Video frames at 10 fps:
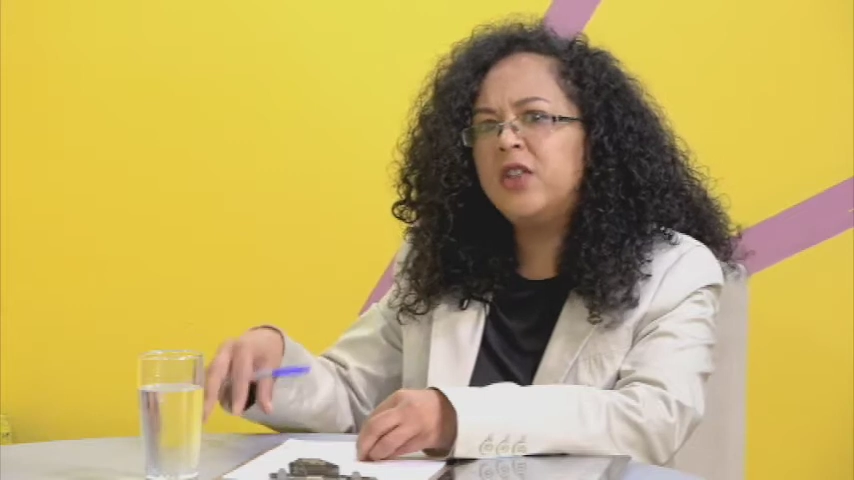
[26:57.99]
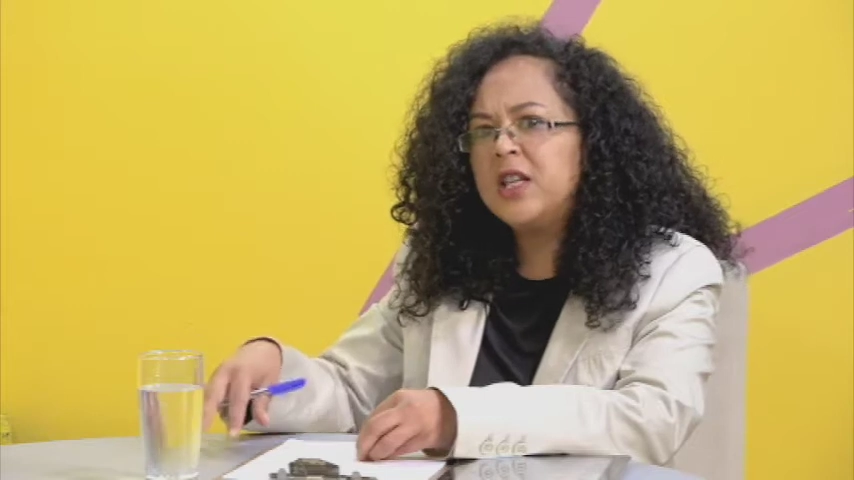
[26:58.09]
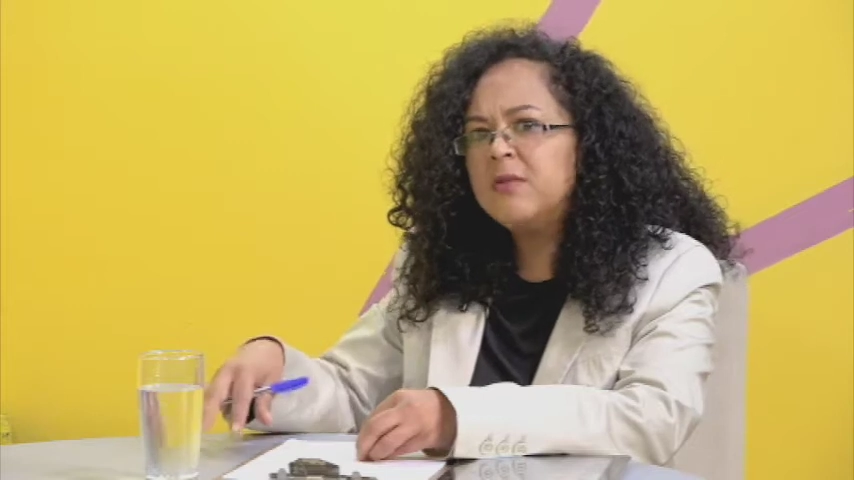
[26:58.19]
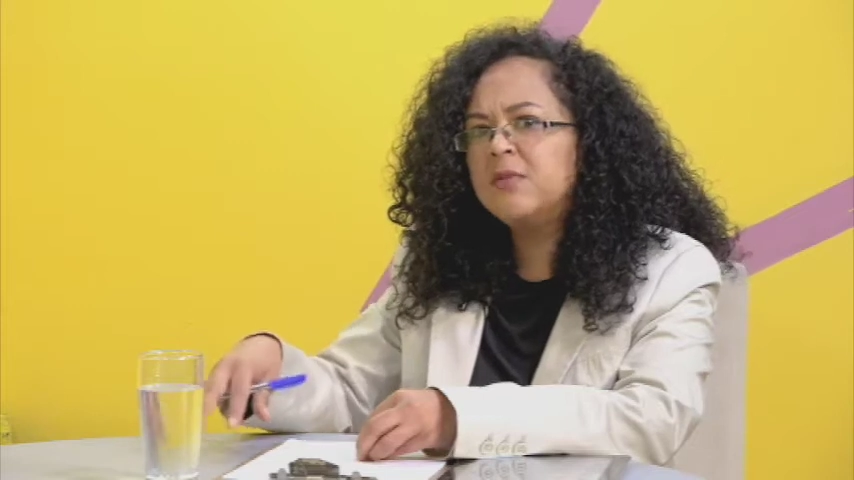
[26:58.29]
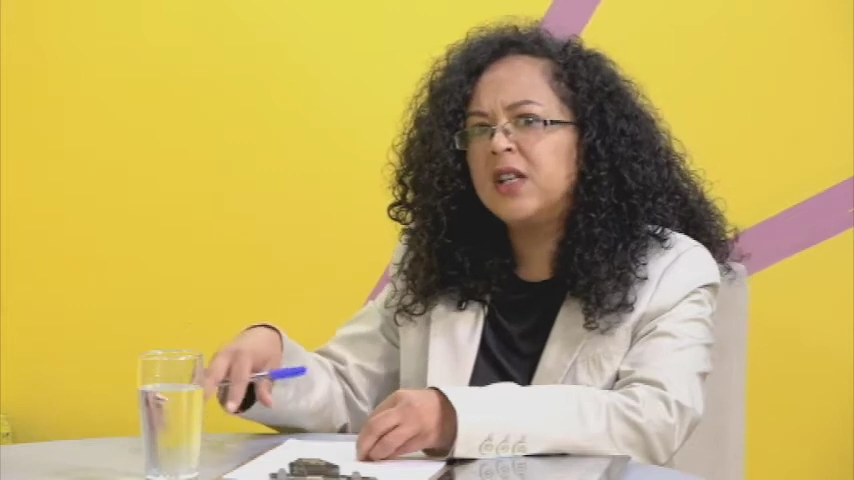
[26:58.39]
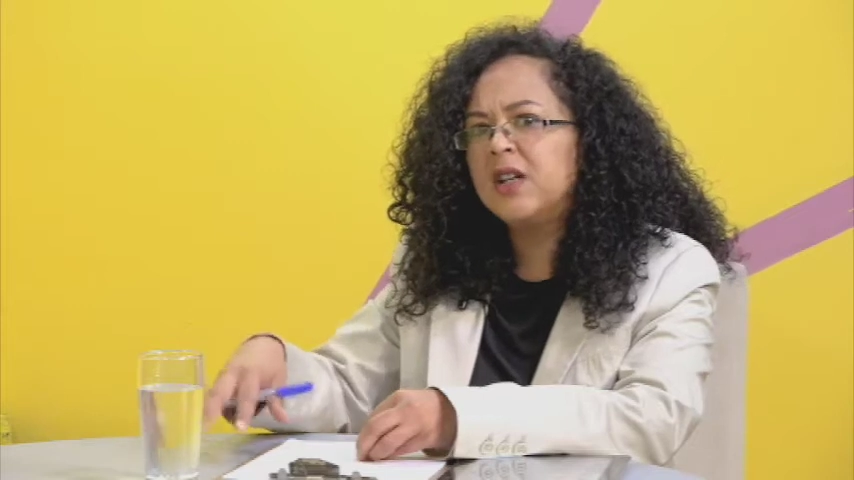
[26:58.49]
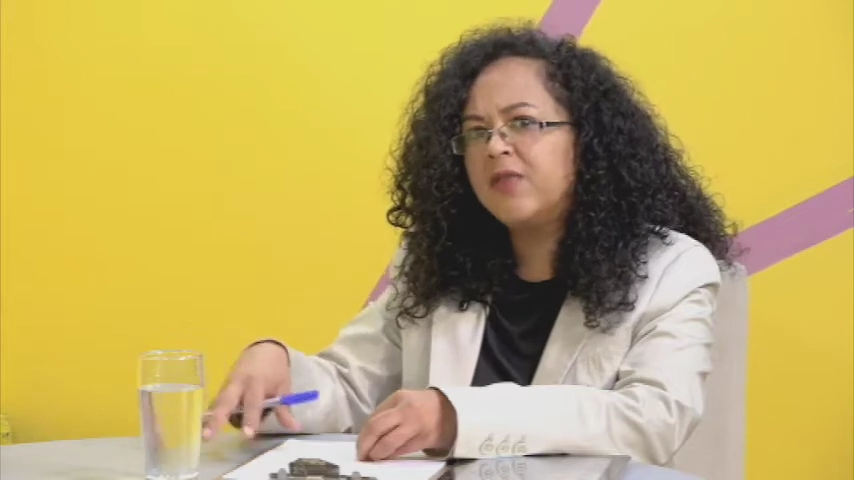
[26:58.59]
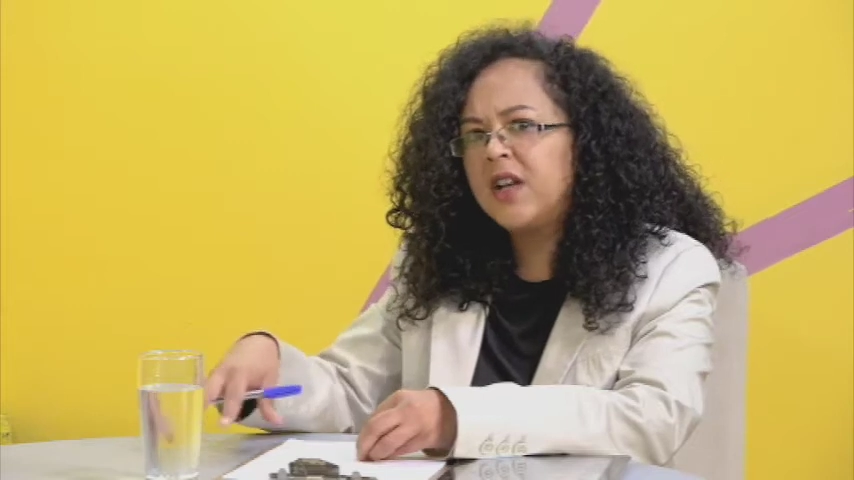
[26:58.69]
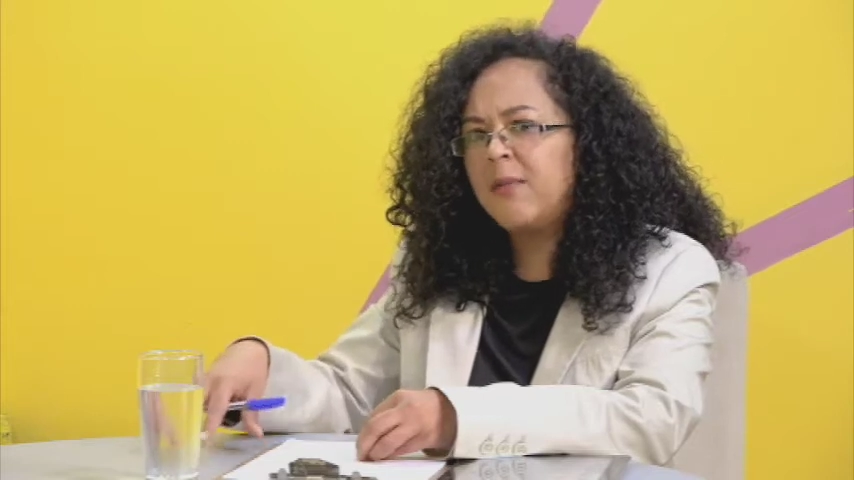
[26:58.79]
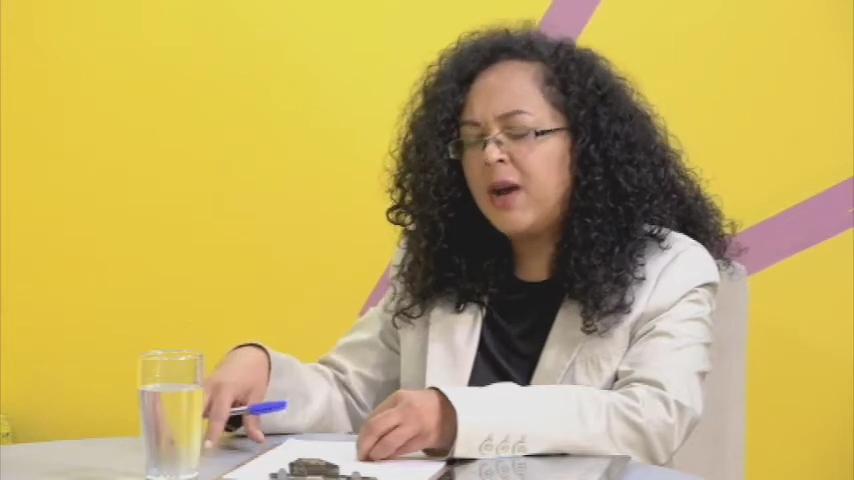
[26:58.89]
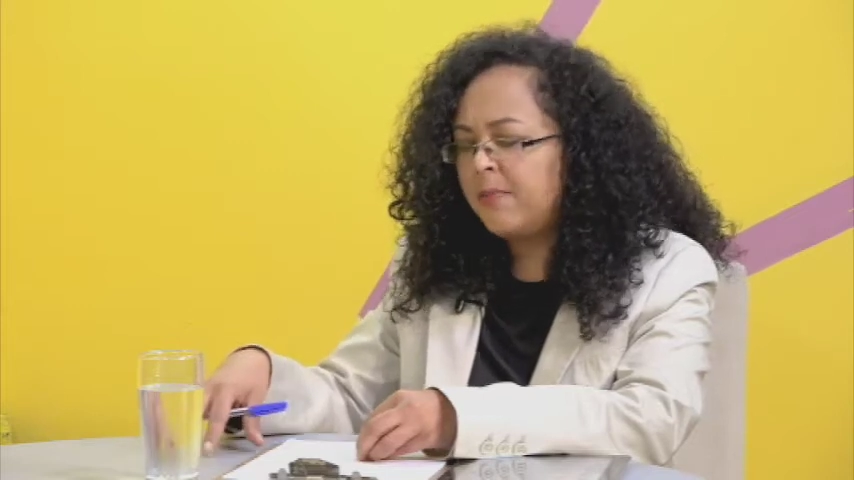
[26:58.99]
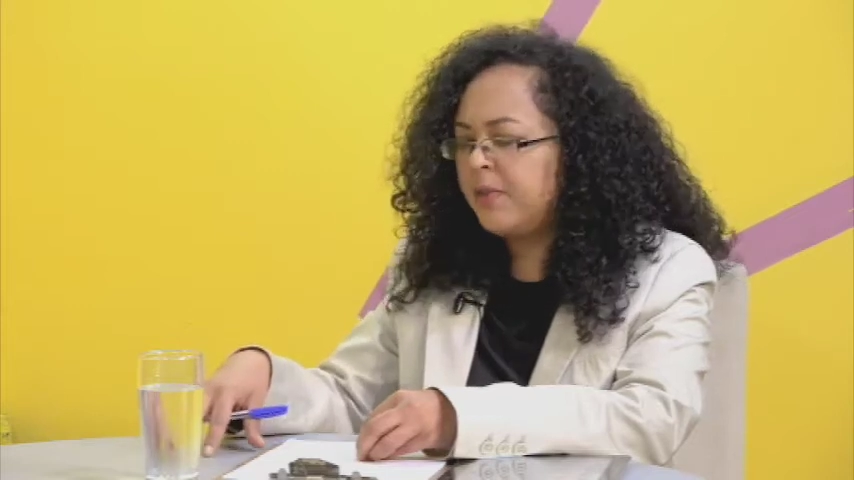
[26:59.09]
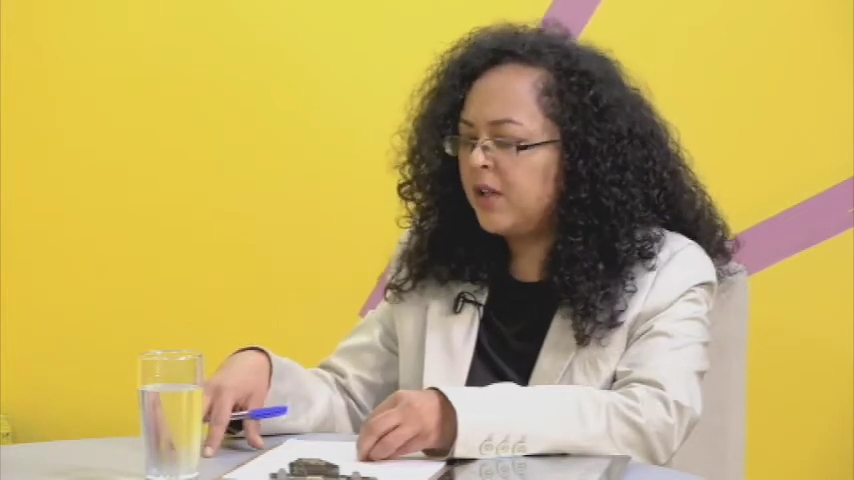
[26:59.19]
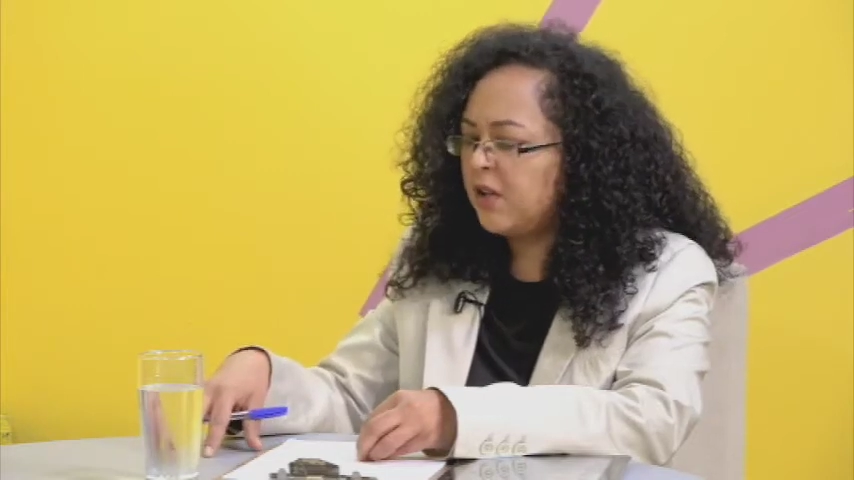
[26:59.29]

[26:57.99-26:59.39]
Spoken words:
themes that have come up in the